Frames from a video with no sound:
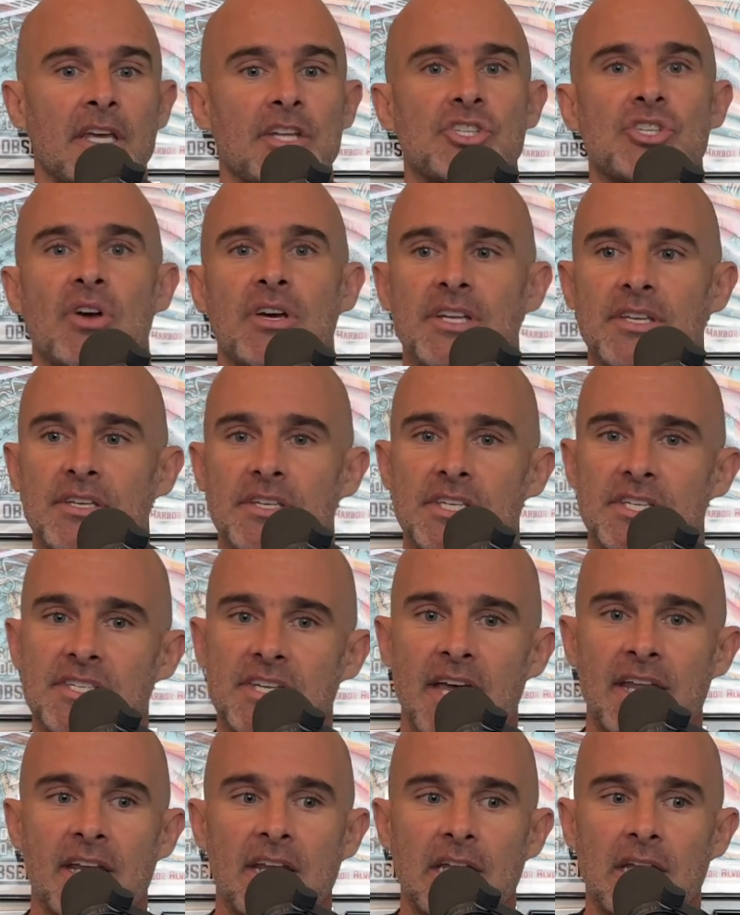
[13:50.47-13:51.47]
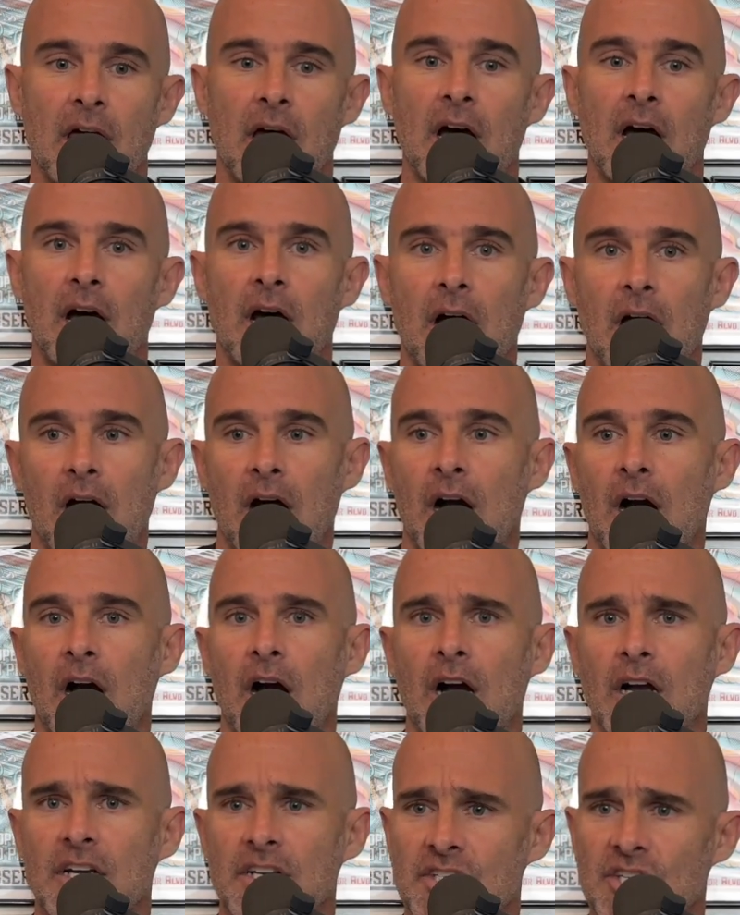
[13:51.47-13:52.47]
And so I decided
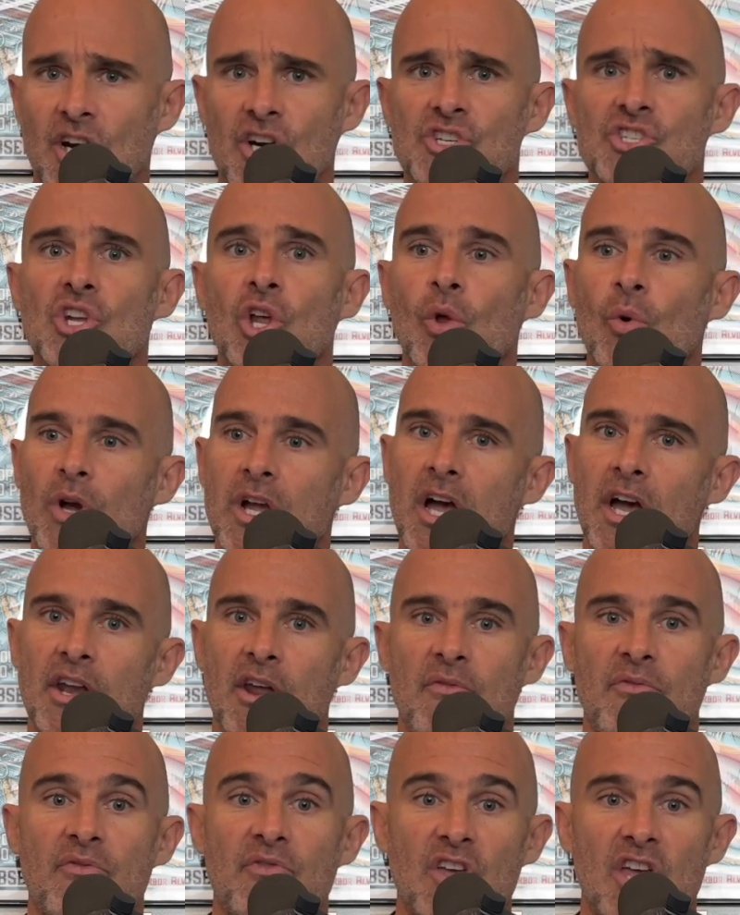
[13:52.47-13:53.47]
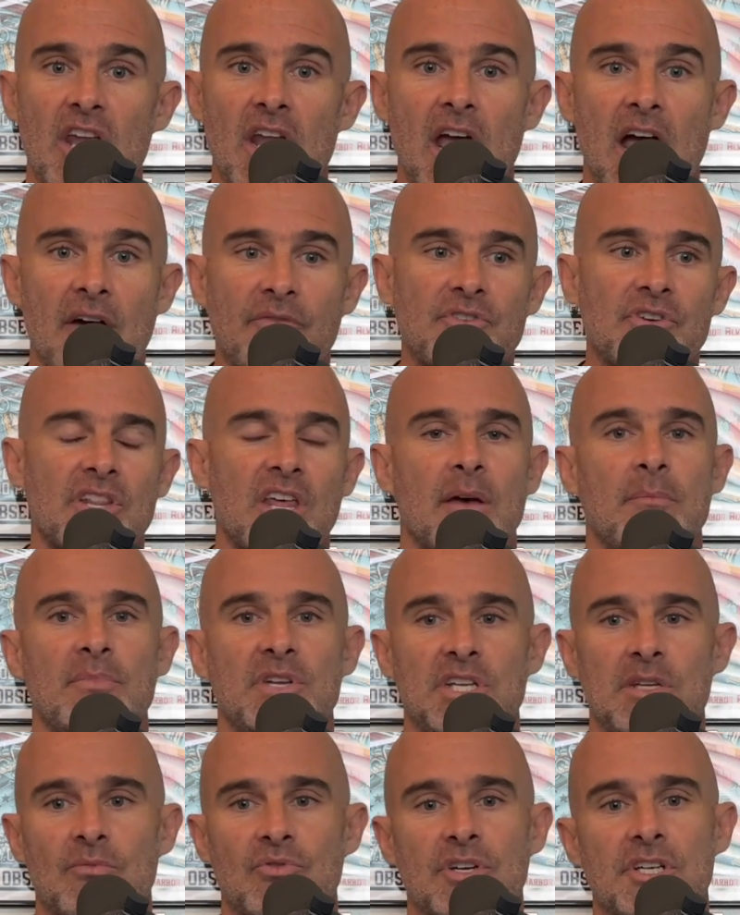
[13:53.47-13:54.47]
a guitar solo would kind of fit after that
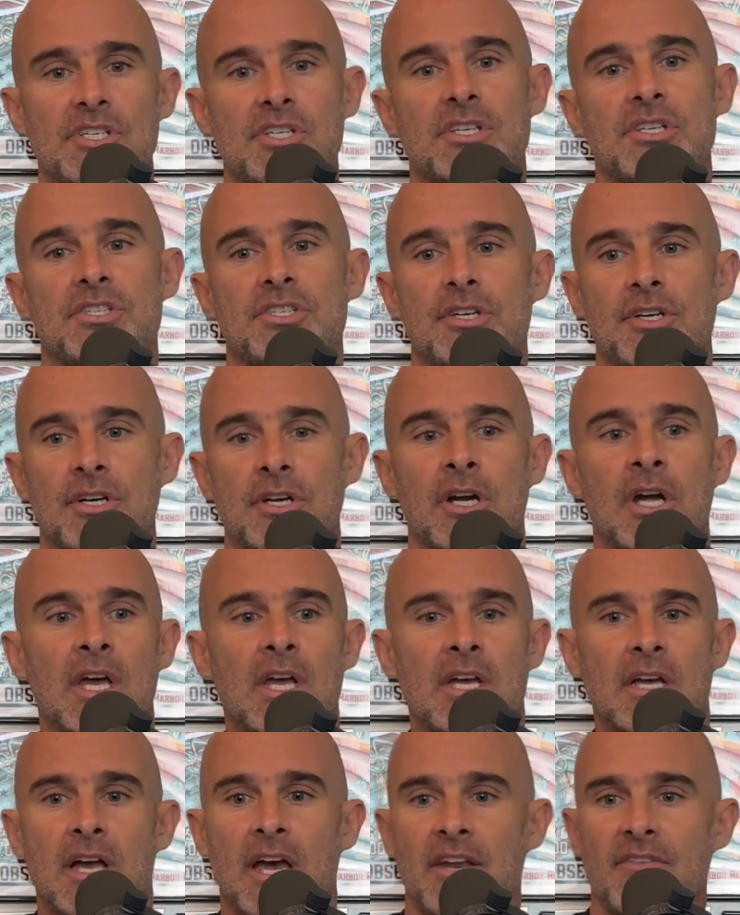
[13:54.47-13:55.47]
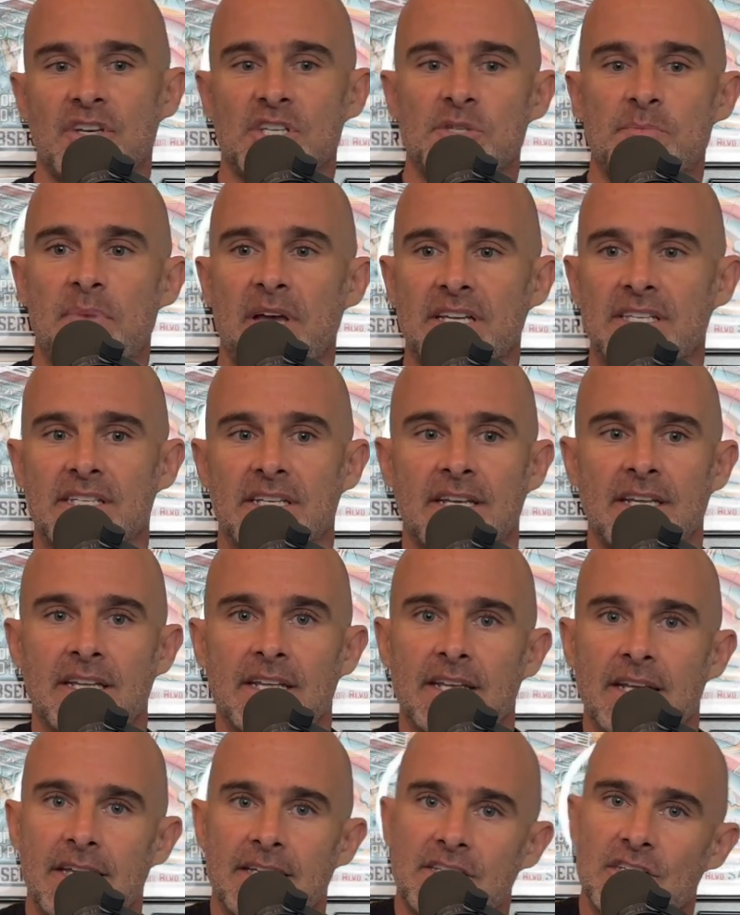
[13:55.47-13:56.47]
mini bridge because you're kind of
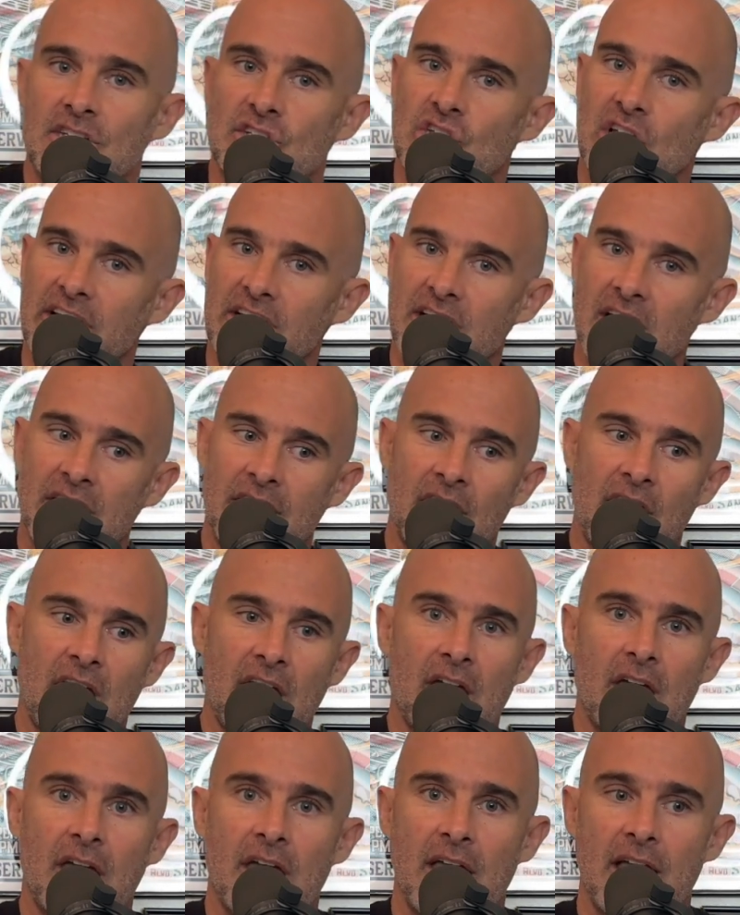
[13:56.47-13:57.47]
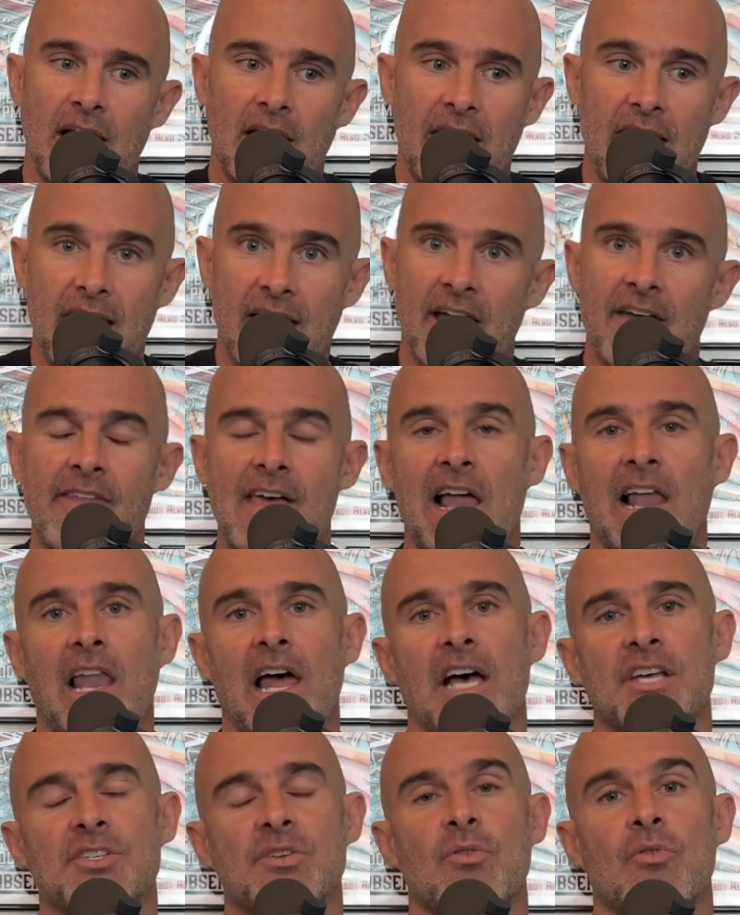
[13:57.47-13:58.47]
expecting it to like kind of hang on that
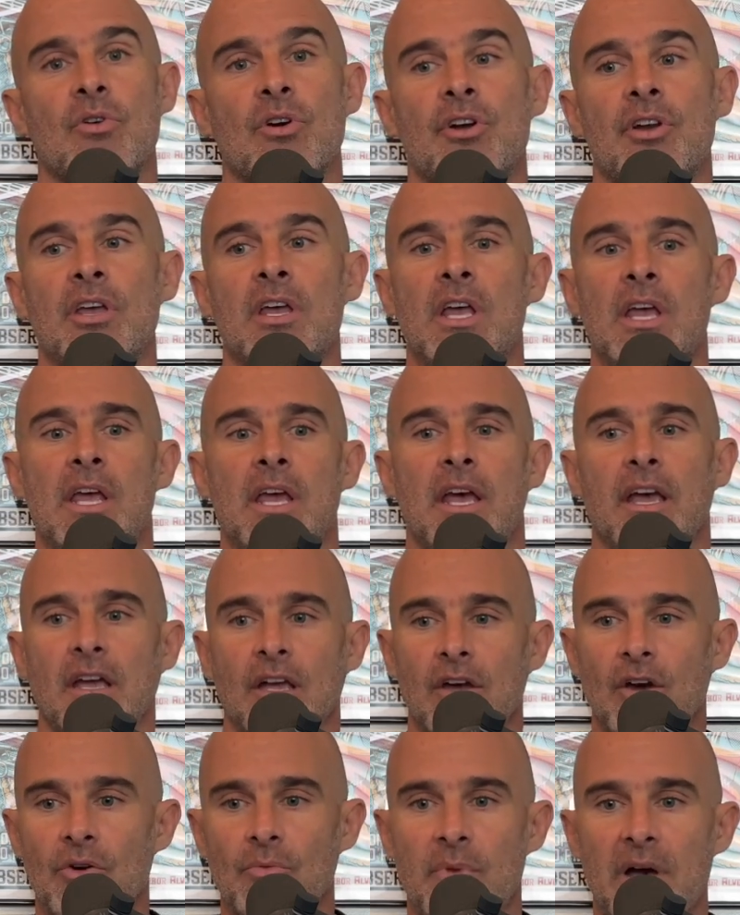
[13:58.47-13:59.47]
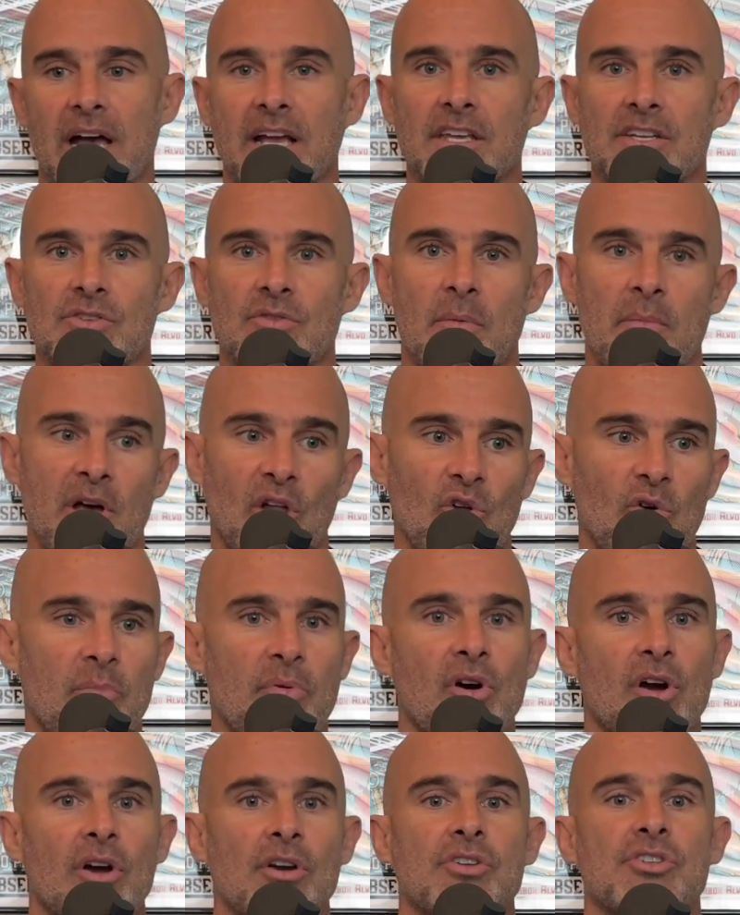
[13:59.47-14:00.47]
last chord and go back into a mellow
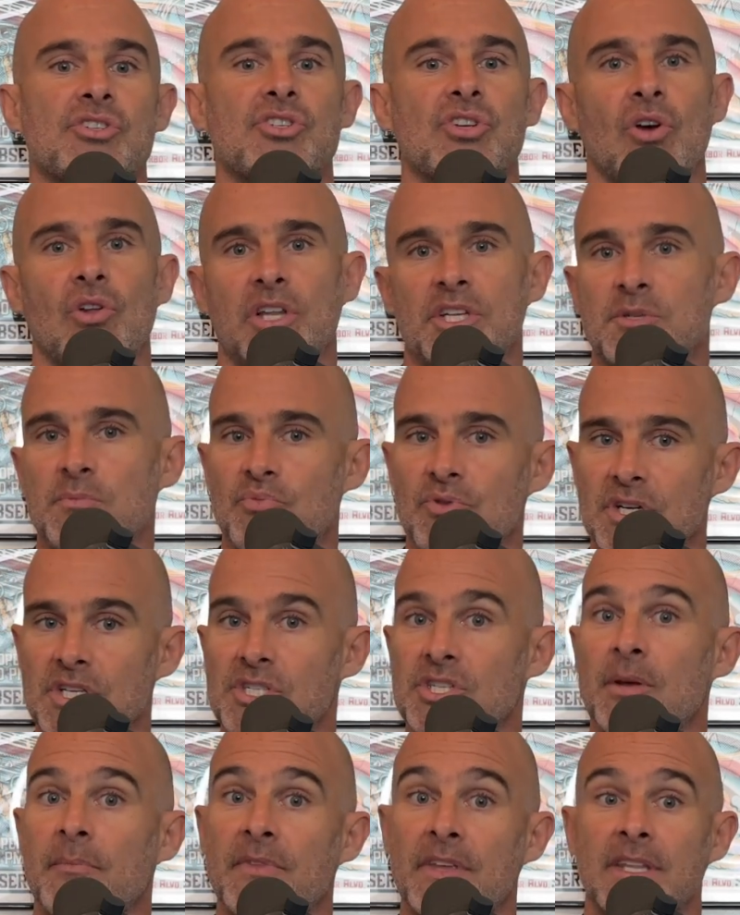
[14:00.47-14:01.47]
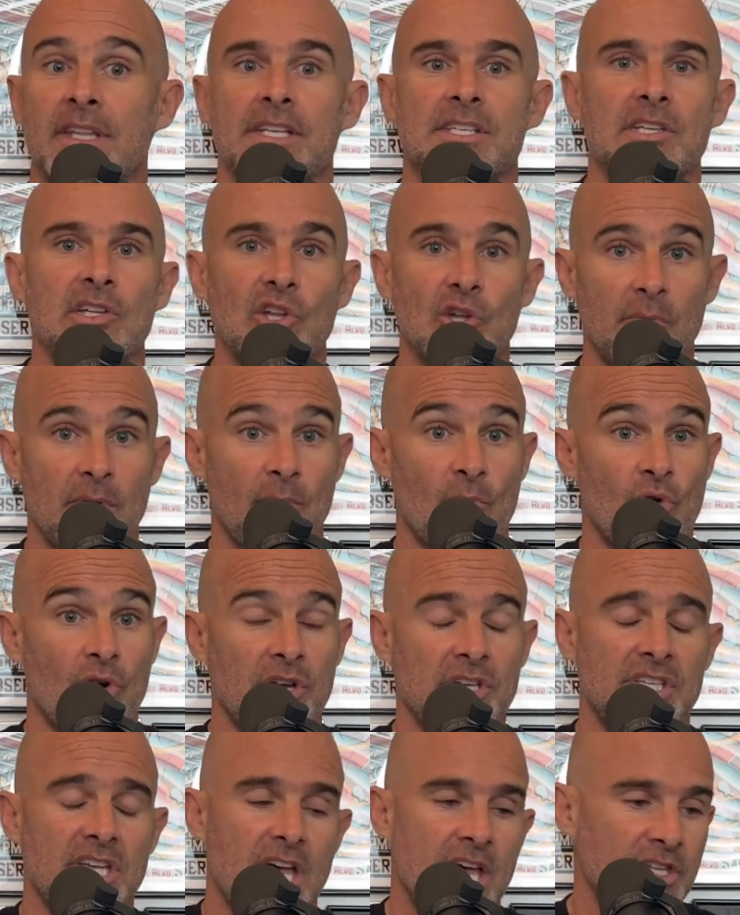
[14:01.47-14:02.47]
part. So let's bring something that's a little bit more
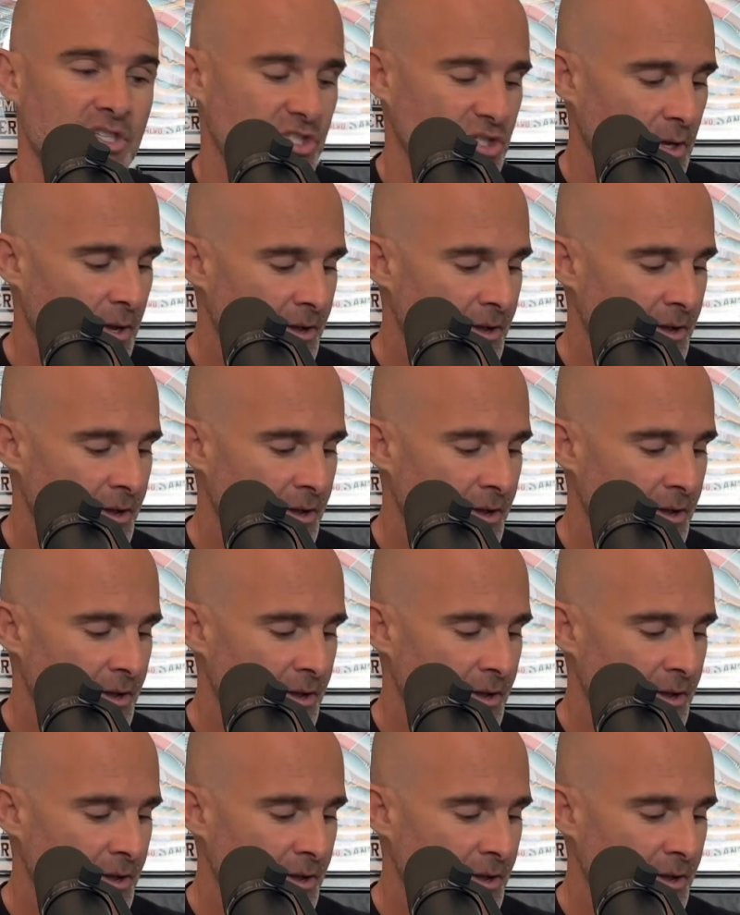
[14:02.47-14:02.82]
intense.